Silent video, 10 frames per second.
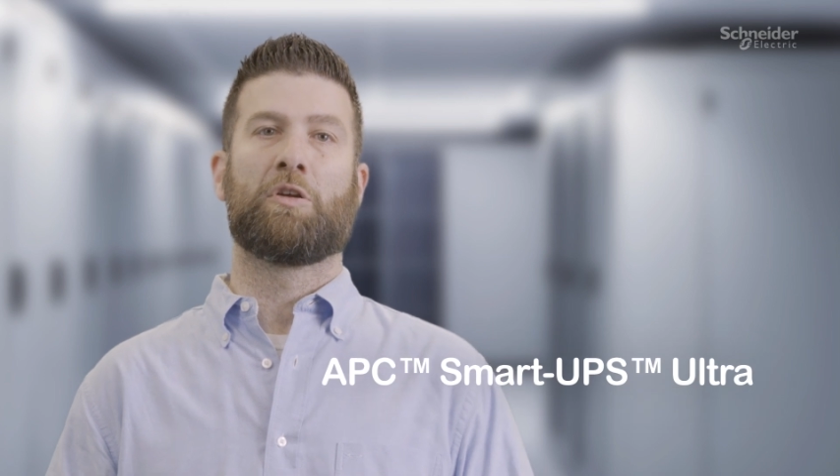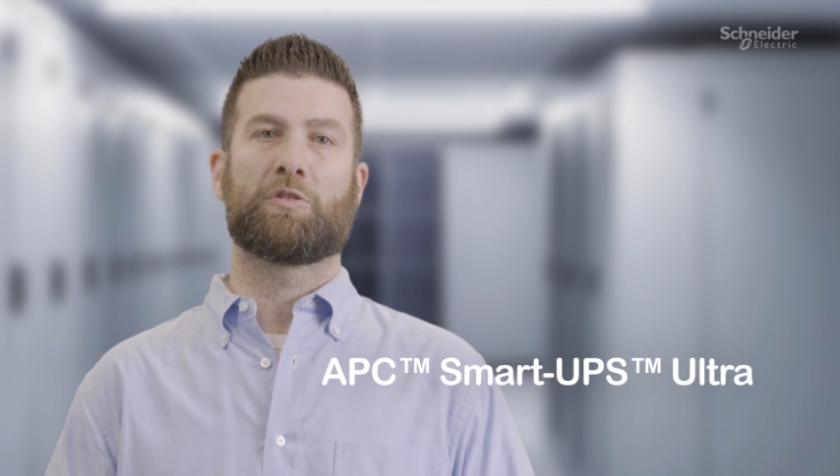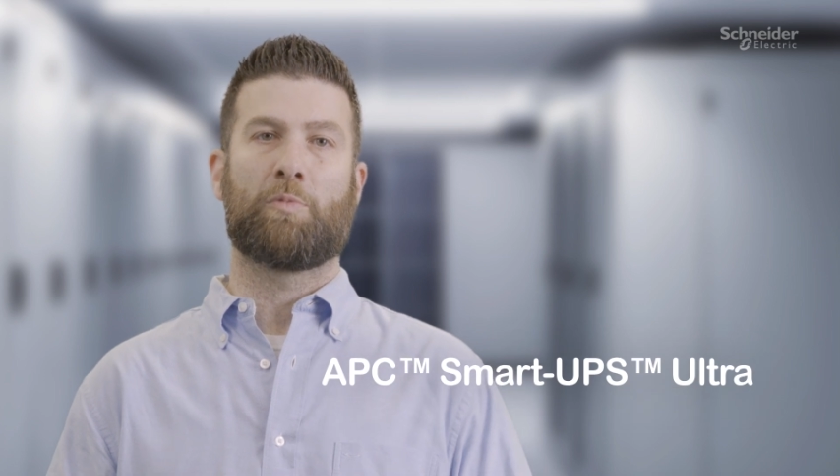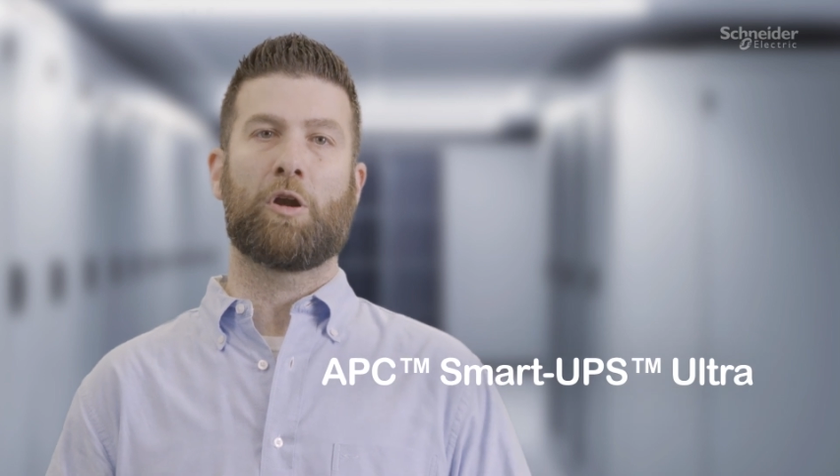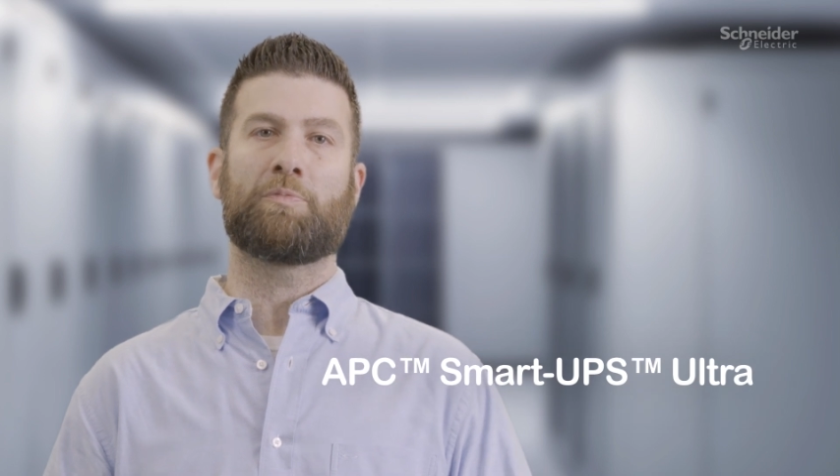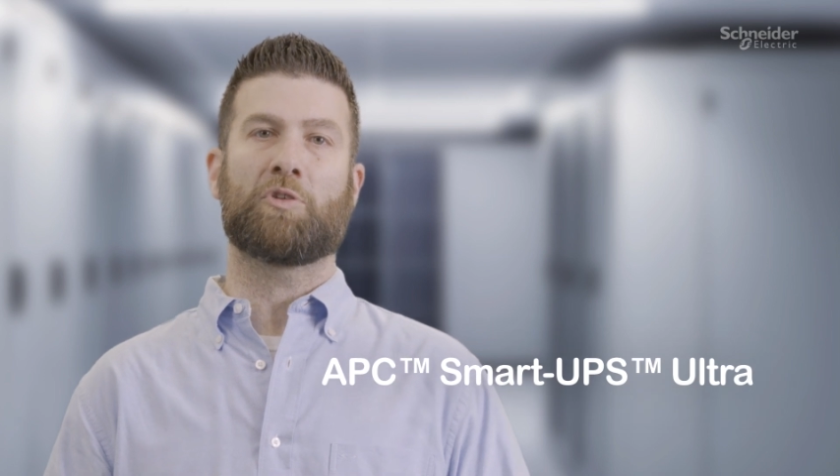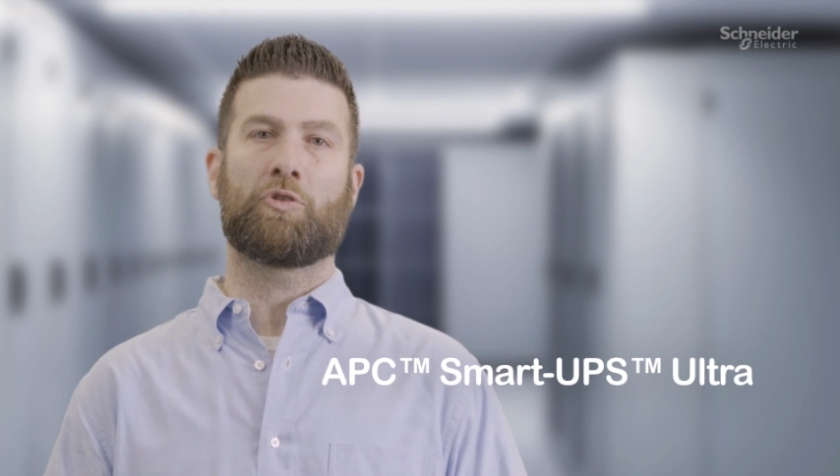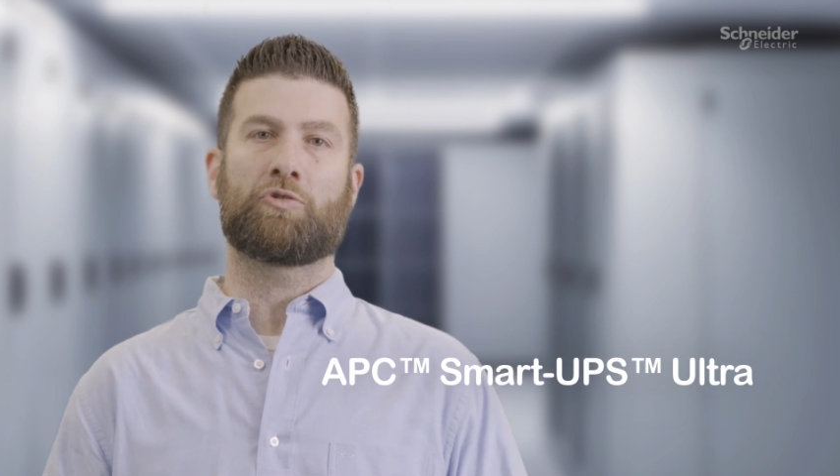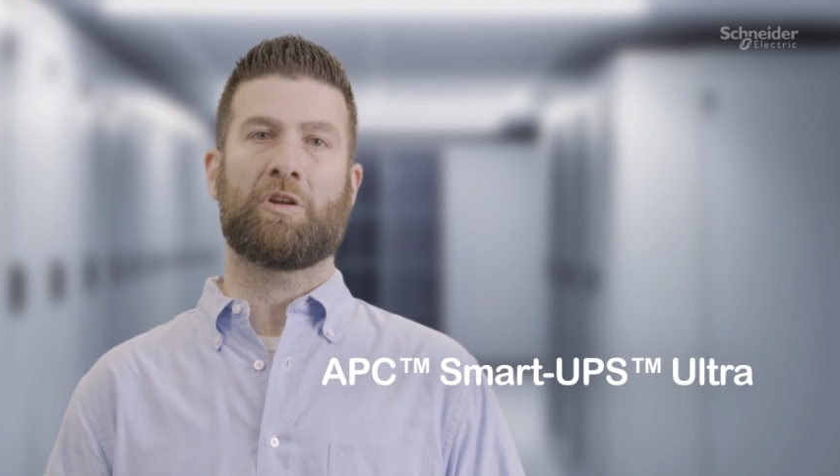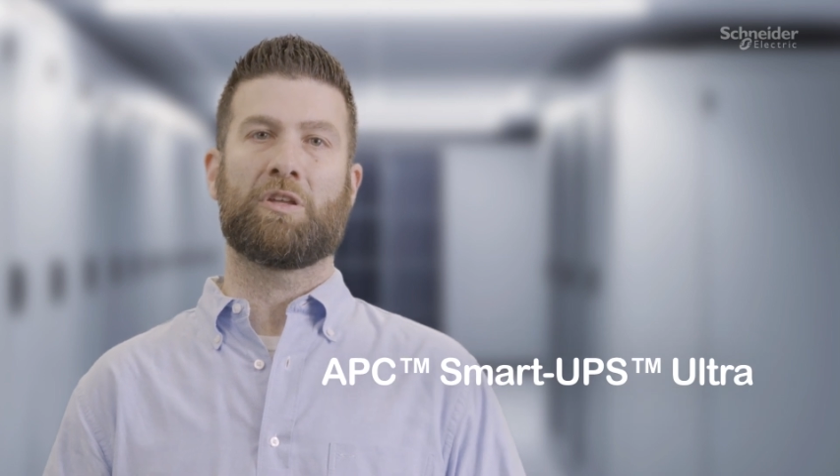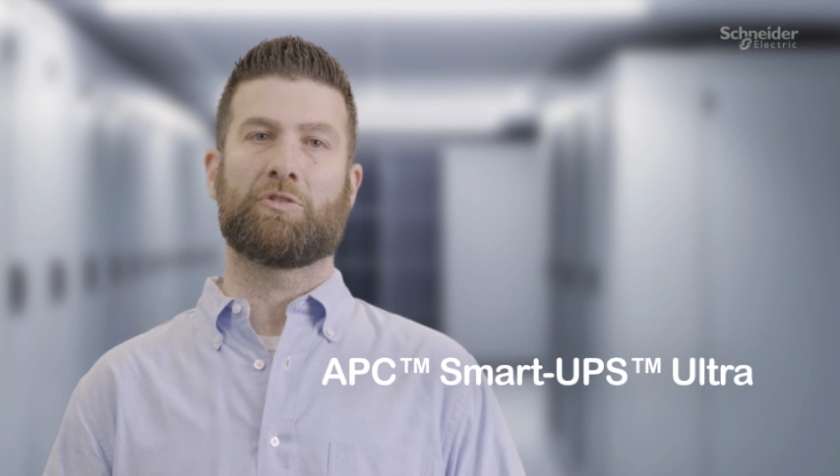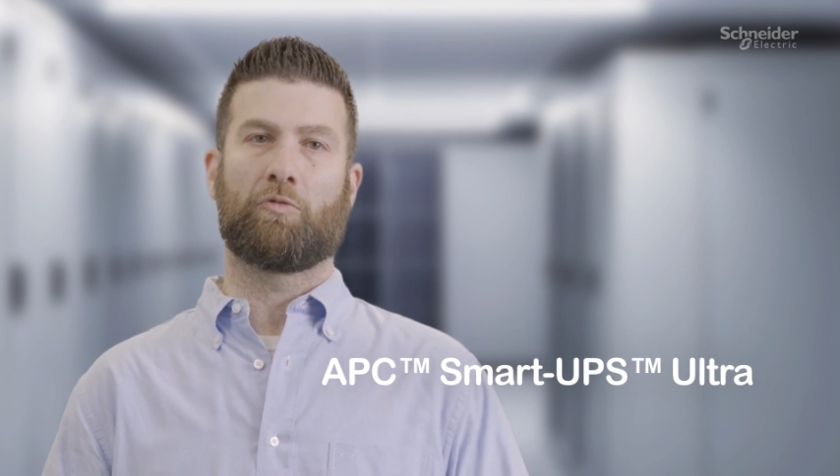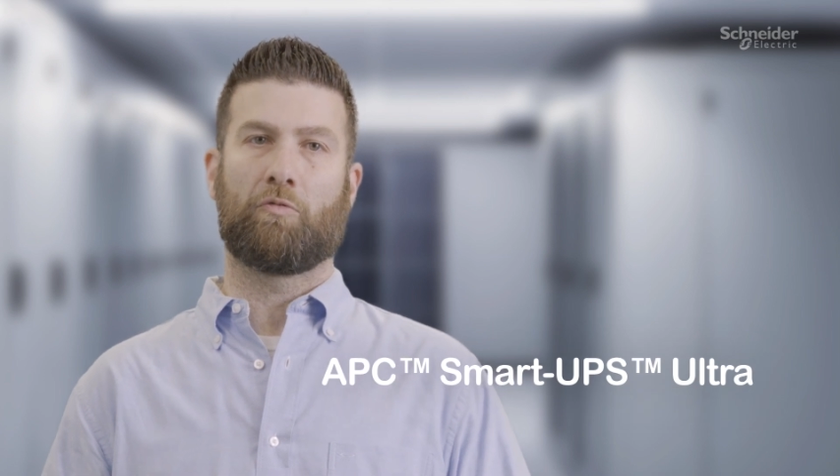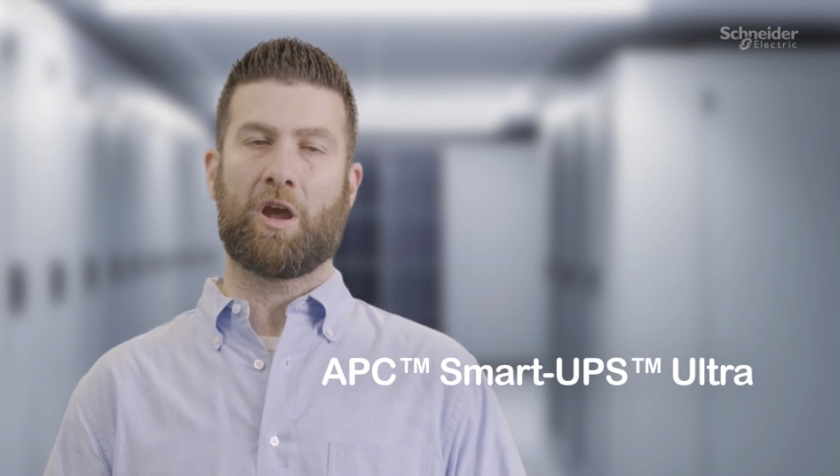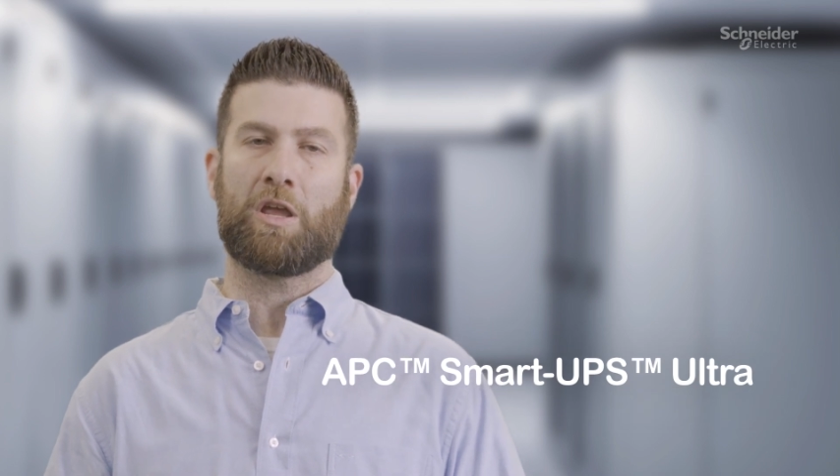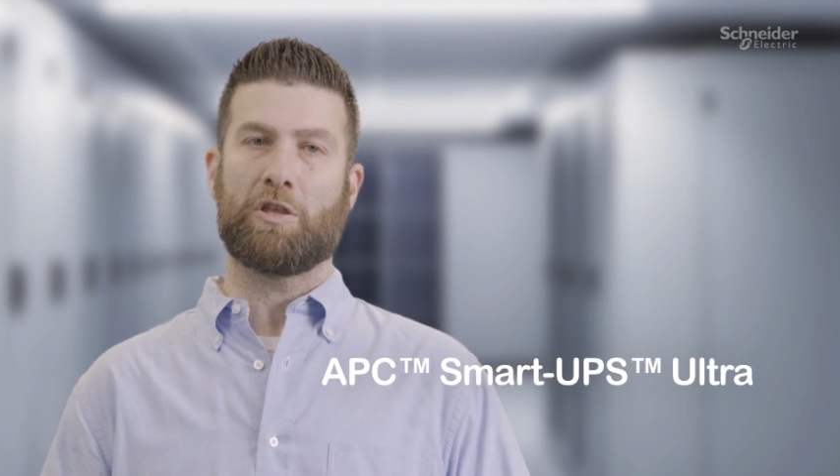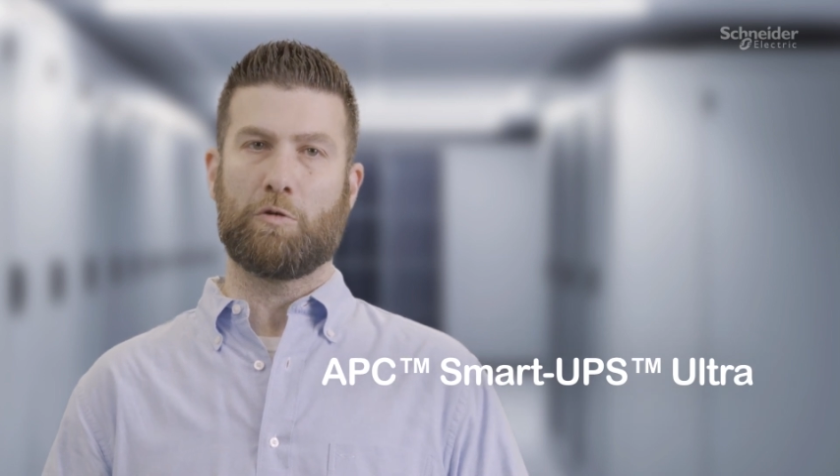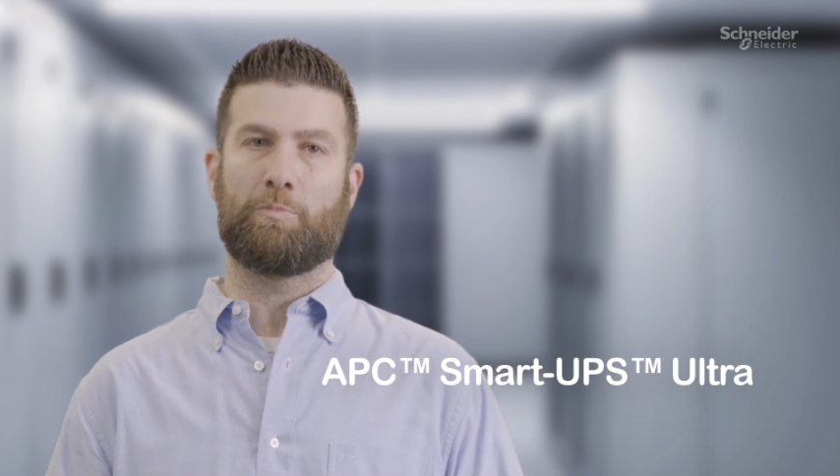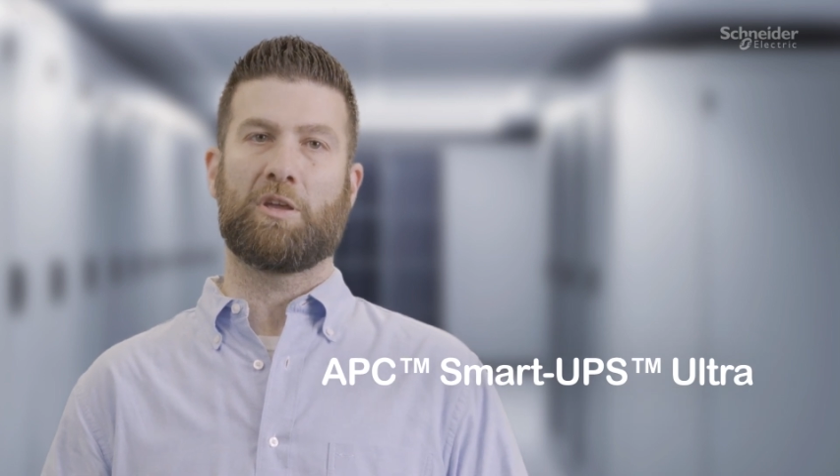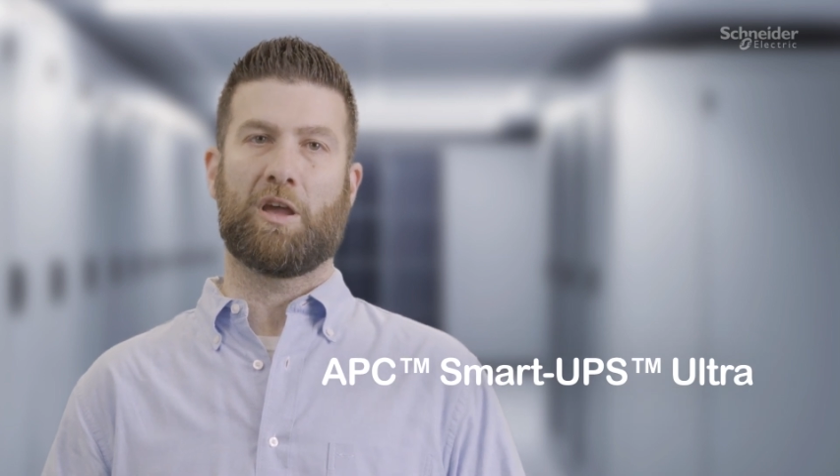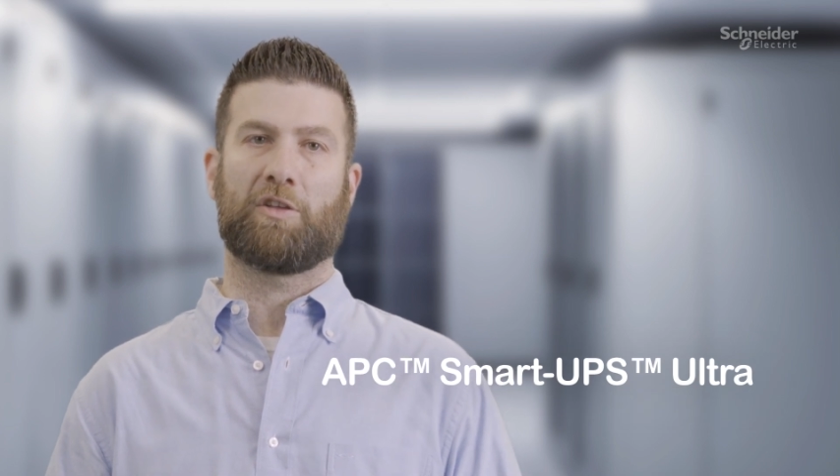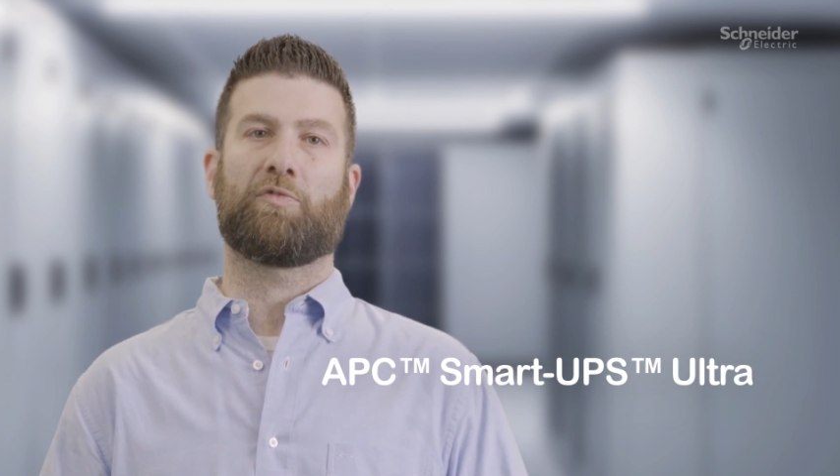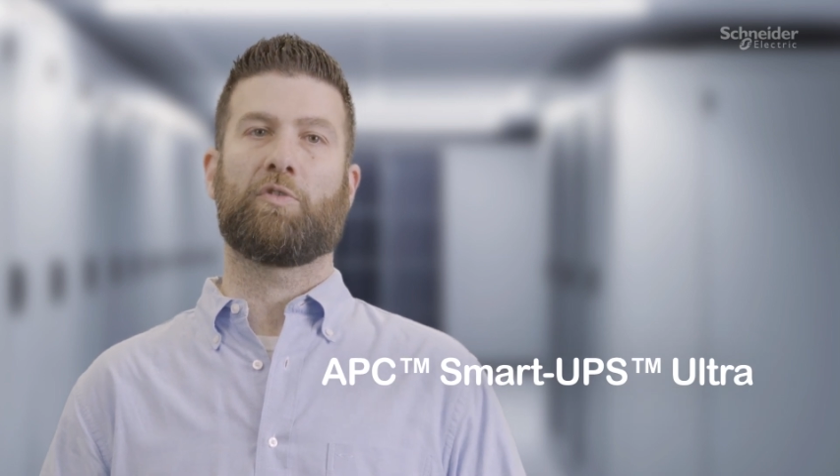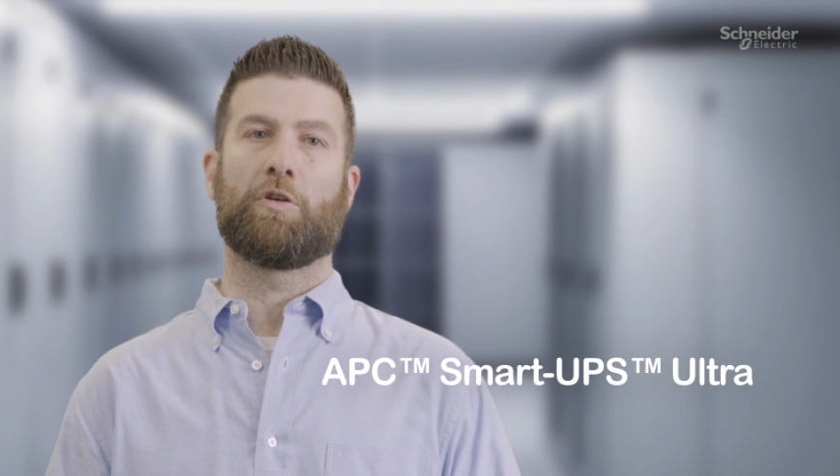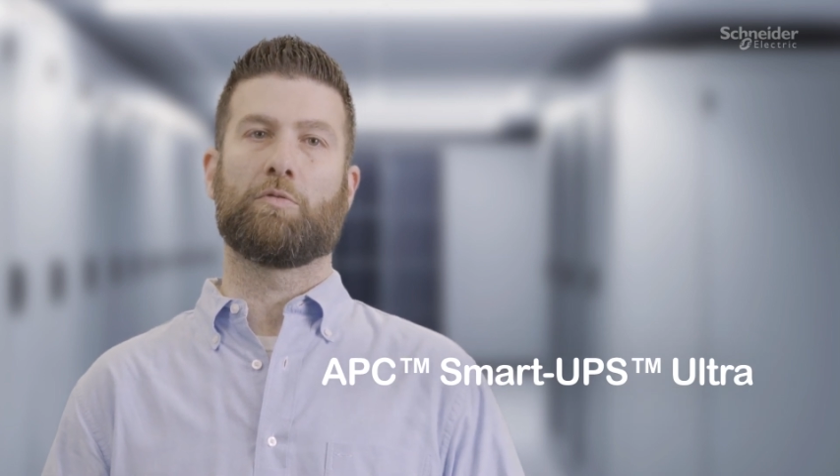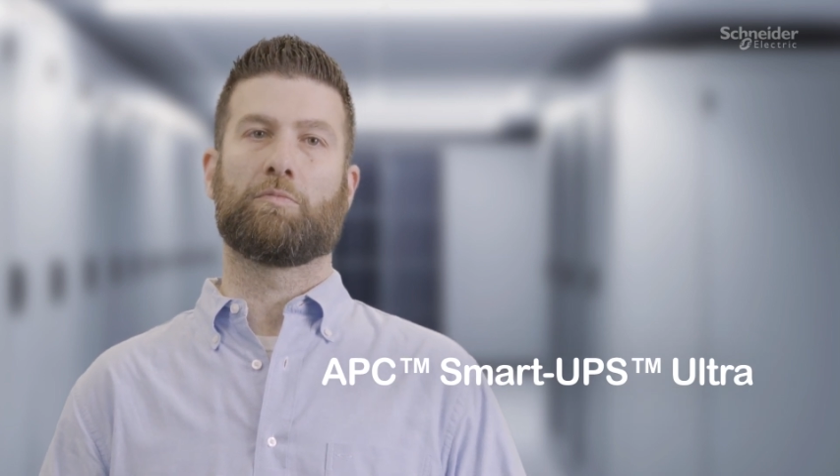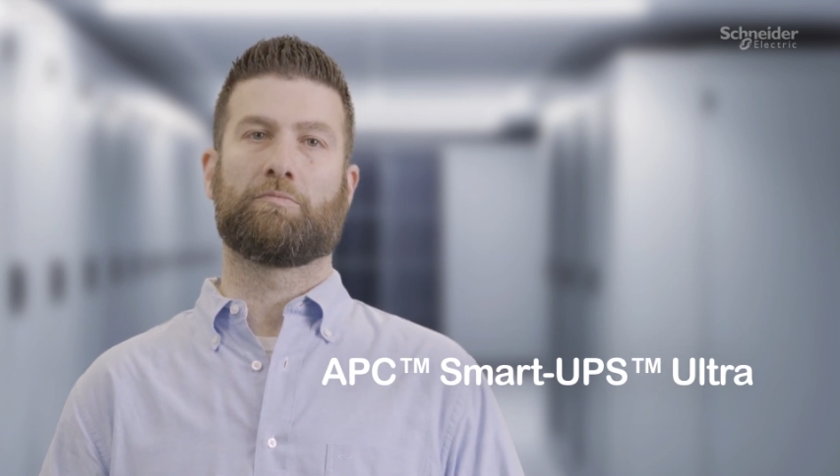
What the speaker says: SmartUps Ultra is the right UPS for you.